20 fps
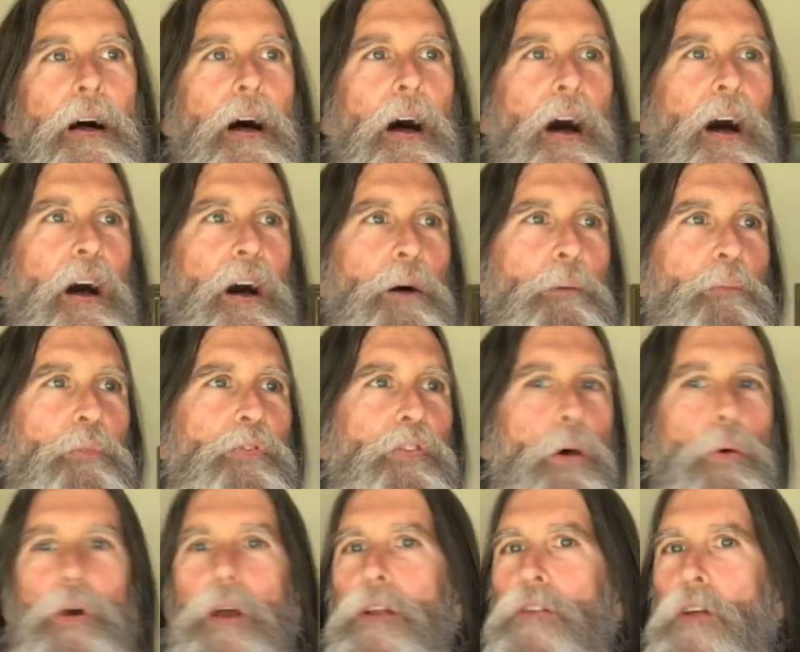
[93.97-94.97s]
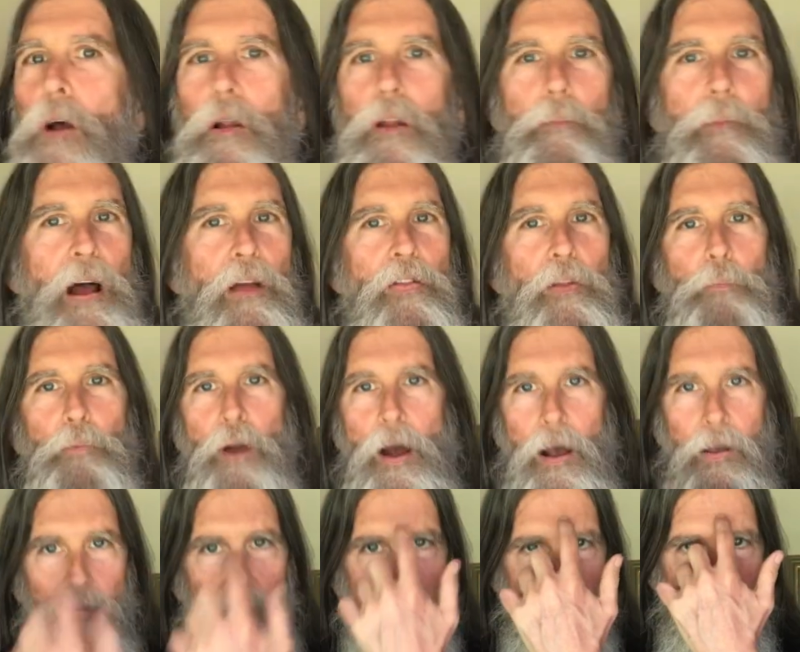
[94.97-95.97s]
Um, so it's all about the
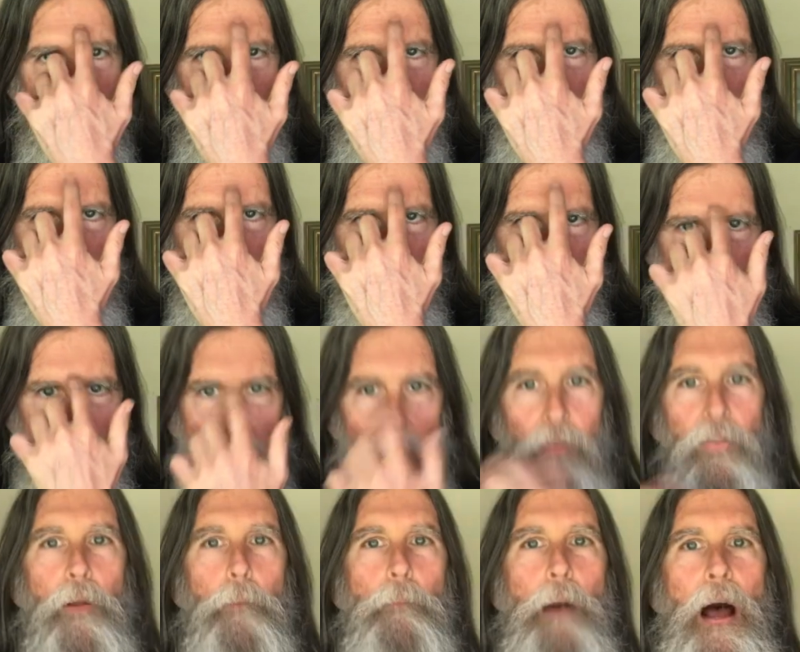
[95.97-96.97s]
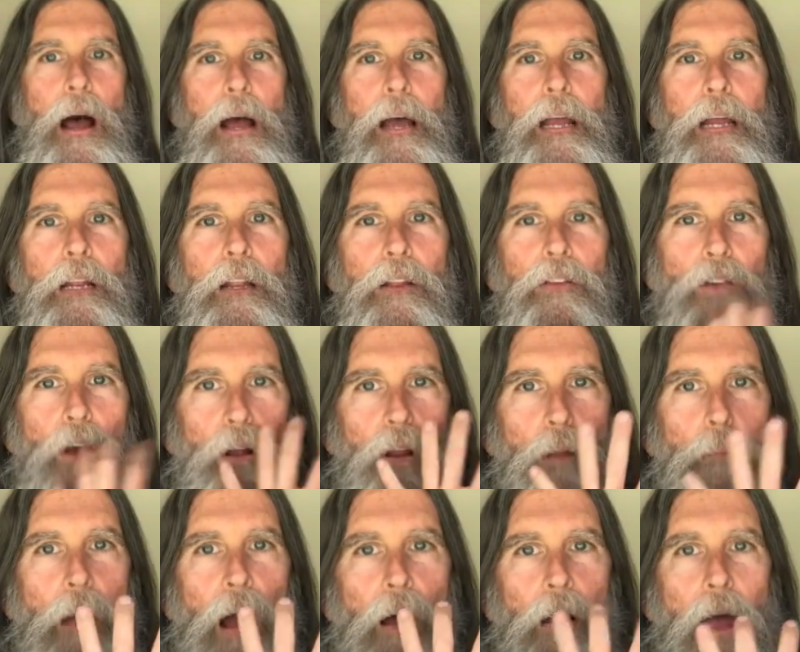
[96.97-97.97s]
process. It's all about the mind. It's all
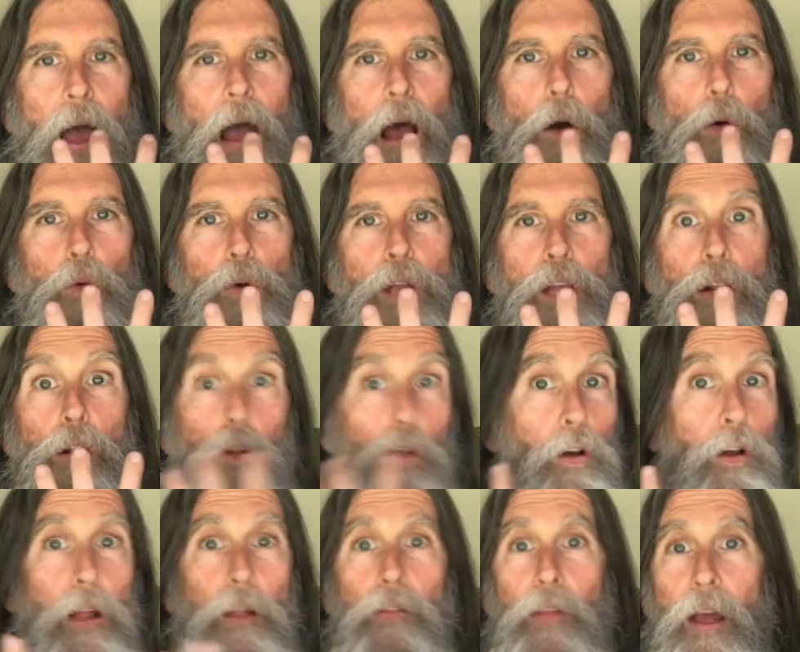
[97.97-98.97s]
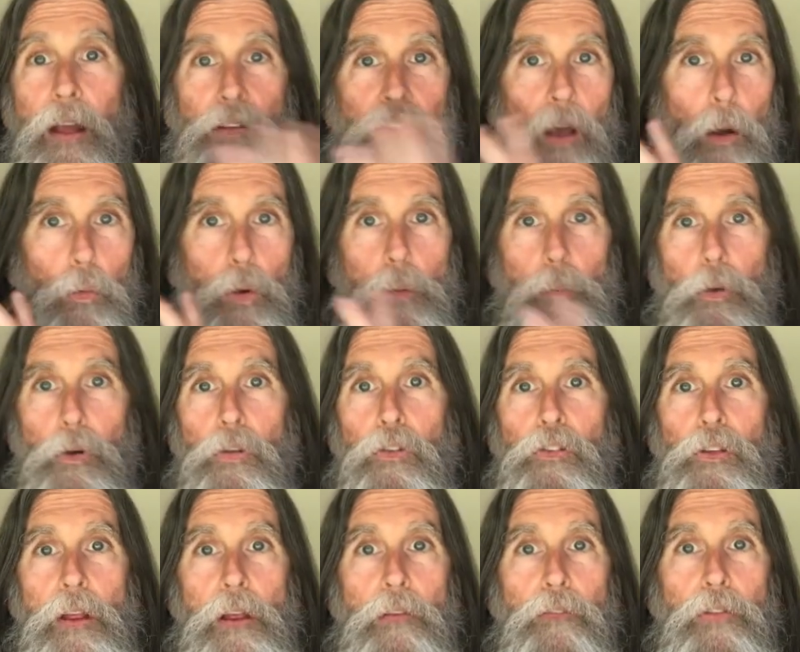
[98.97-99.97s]
about how we look at things, how we
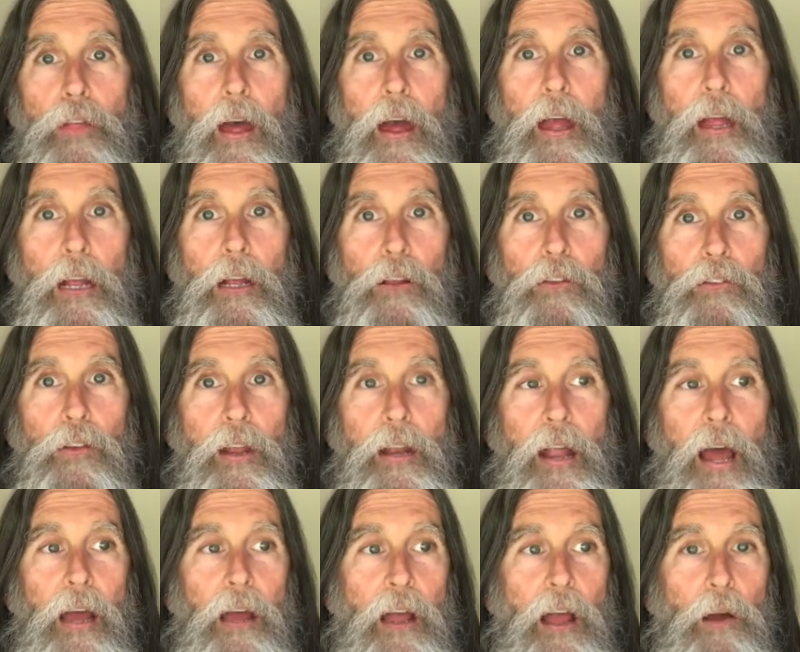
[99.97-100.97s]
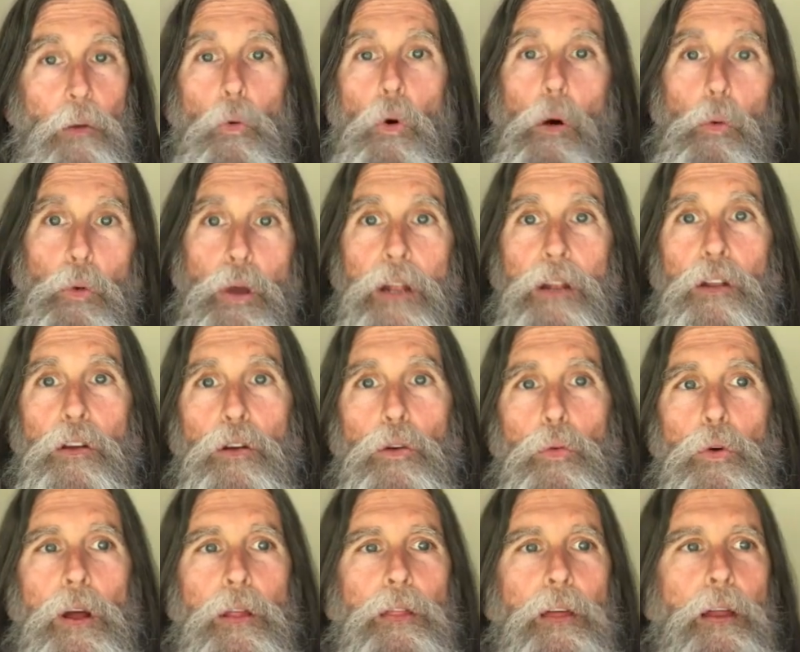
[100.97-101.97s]
perceive things, and, and what we do
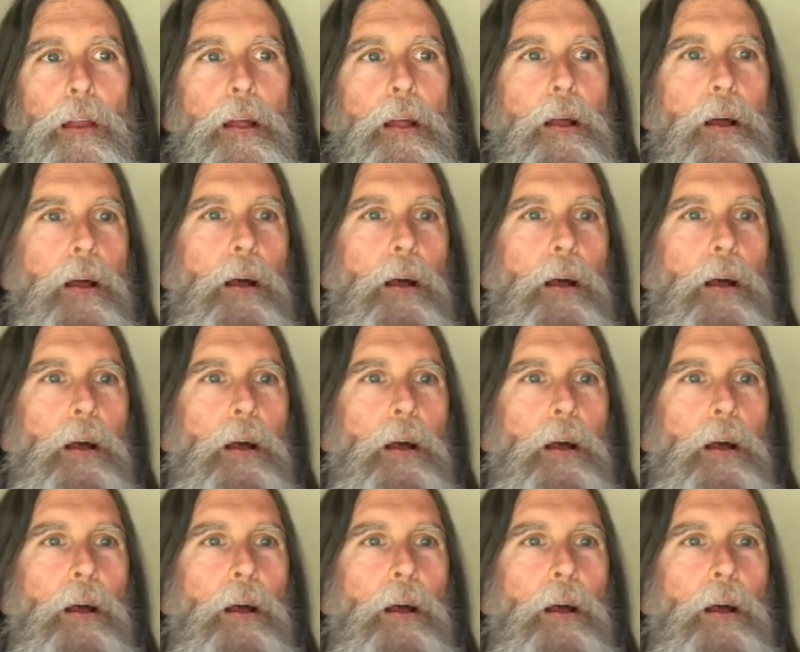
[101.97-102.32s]
with it.